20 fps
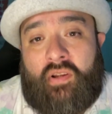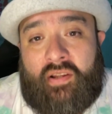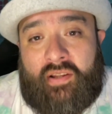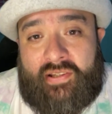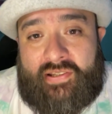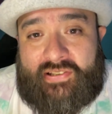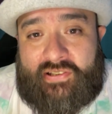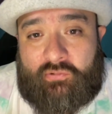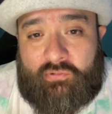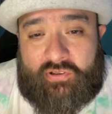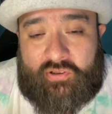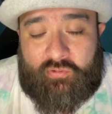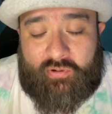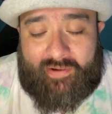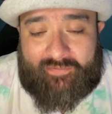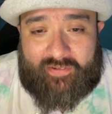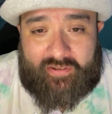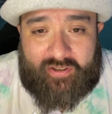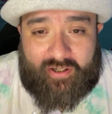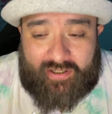So we do have
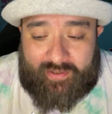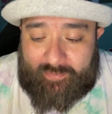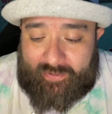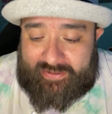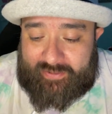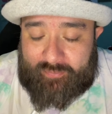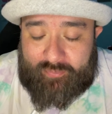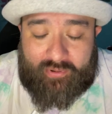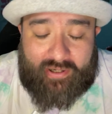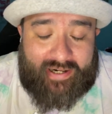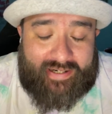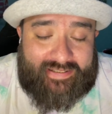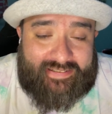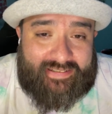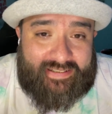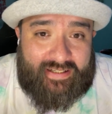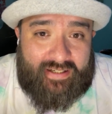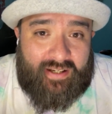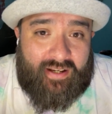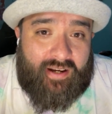to talk about the price.
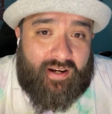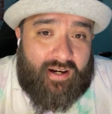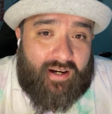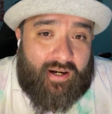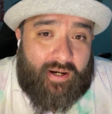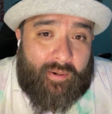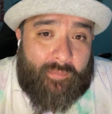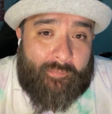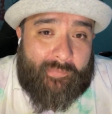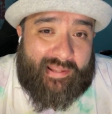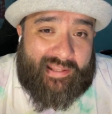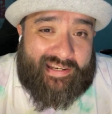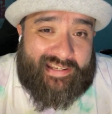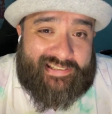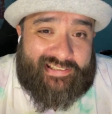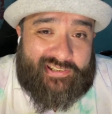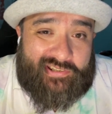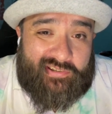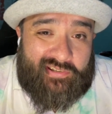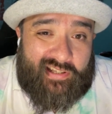
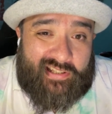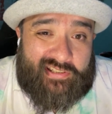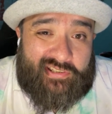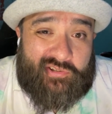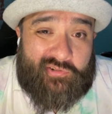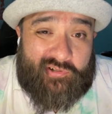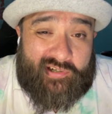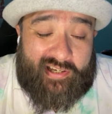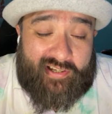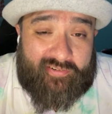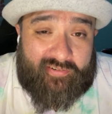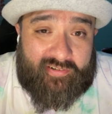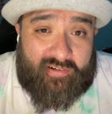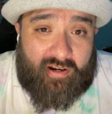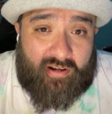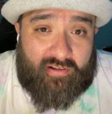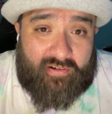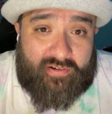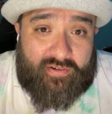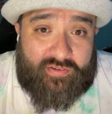It's
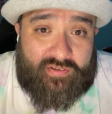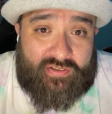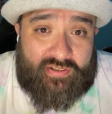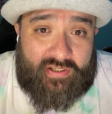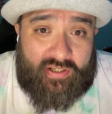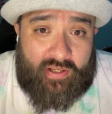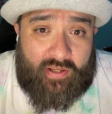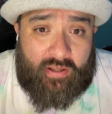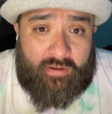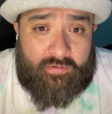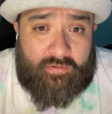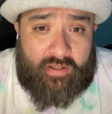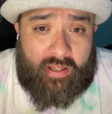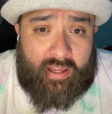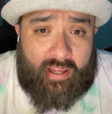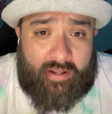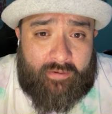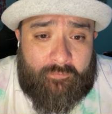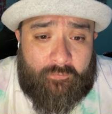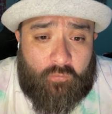$300,
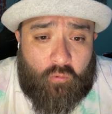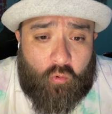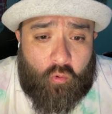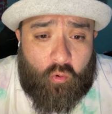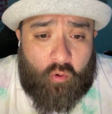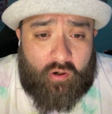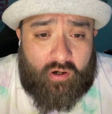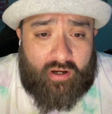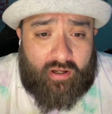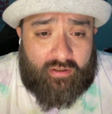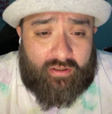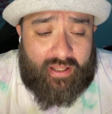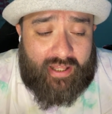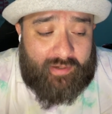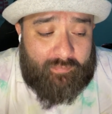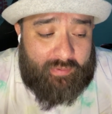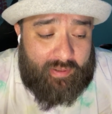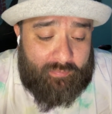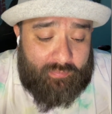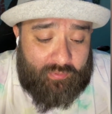and for a lot
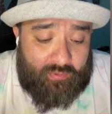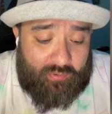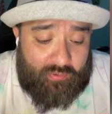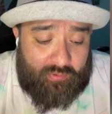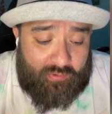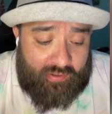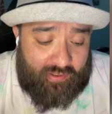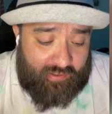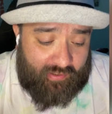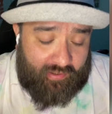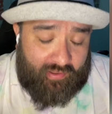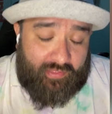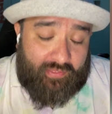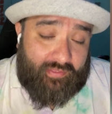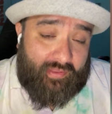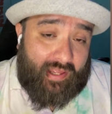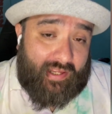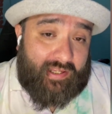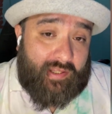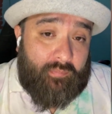of people
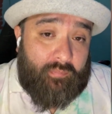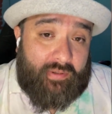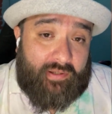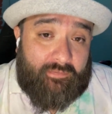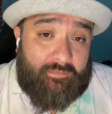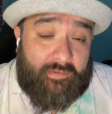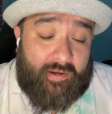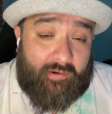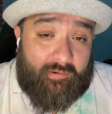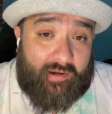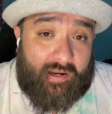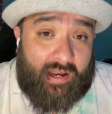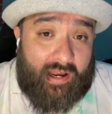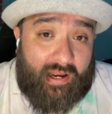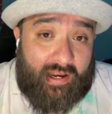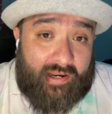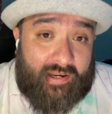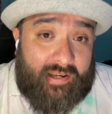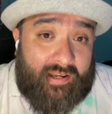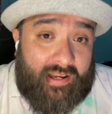that can be very
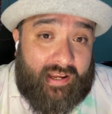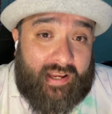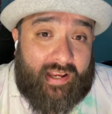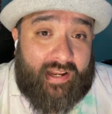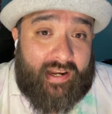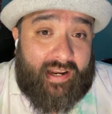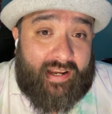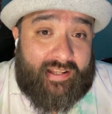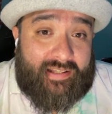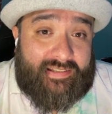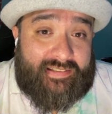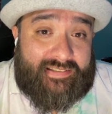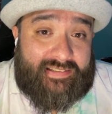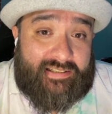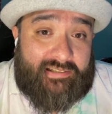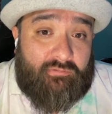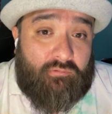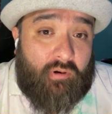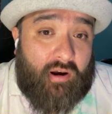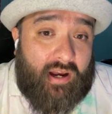high, and I can see
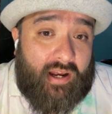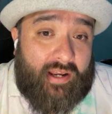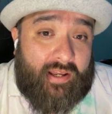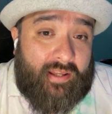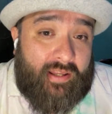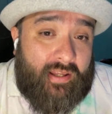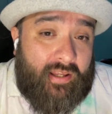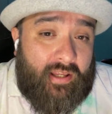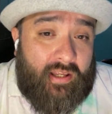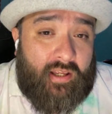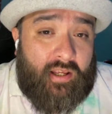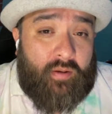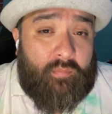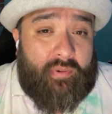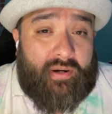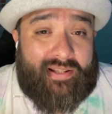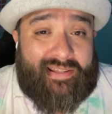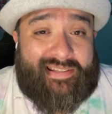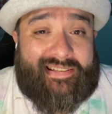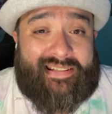why.
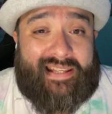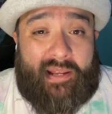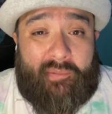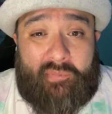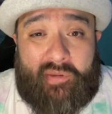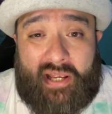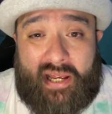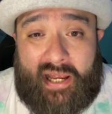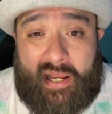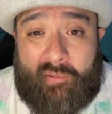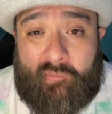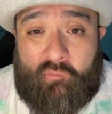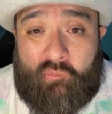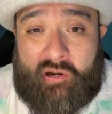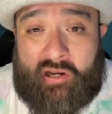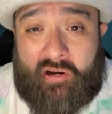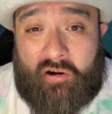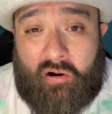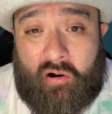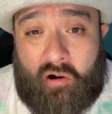But at the same time,
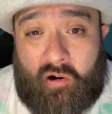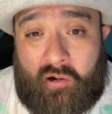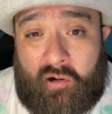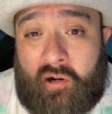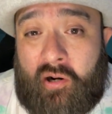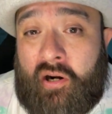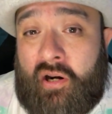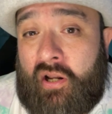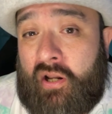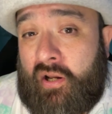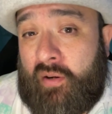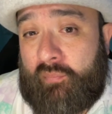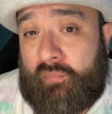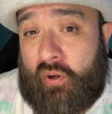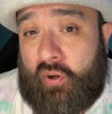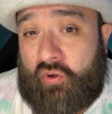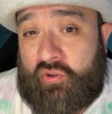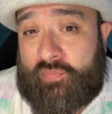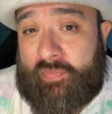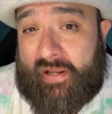we are
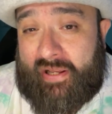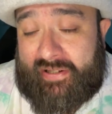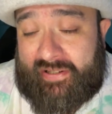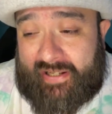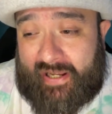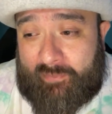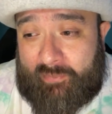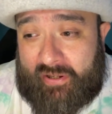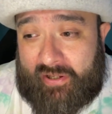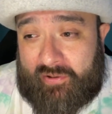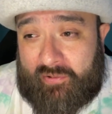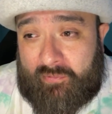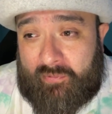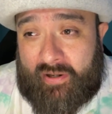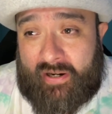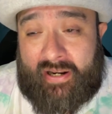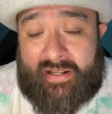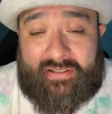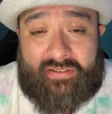post-pandemic, right?